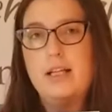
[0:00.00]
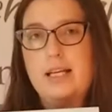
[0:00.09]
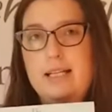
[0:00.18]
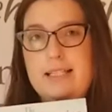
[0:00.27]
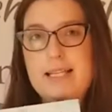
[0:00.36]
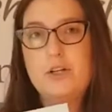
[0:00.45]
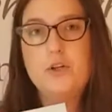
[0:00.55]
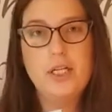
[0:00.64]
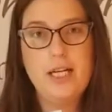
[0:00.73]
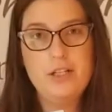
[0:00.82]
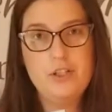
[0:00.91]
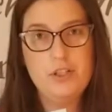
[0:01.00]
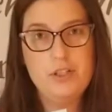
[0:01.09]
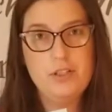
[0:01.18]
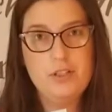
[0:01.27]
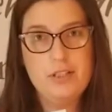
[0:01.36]
It's a
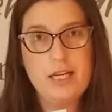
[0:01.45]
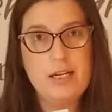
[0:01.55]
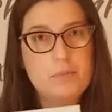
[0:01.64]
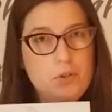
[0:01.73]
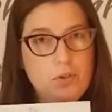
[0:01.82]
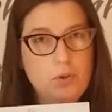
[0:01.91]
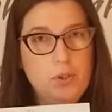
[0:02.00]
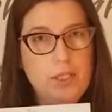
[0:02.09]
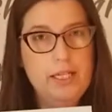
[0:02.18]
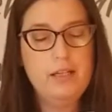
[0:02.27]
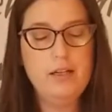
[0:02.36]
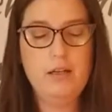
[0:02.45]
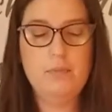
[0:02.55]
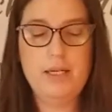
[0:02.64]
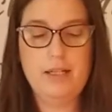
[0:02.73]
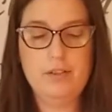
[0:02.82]
creation type story
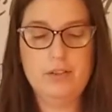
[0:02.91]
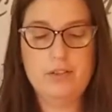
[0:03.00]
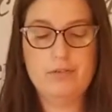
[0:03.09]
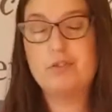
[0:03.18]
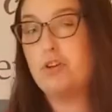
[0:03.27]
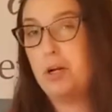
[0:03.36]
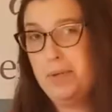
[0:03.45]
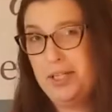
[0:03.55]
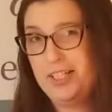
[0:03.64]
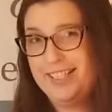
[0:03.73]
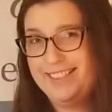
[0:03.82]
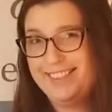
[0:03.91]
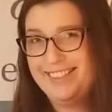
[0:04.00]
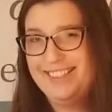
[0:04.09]
about strawberries.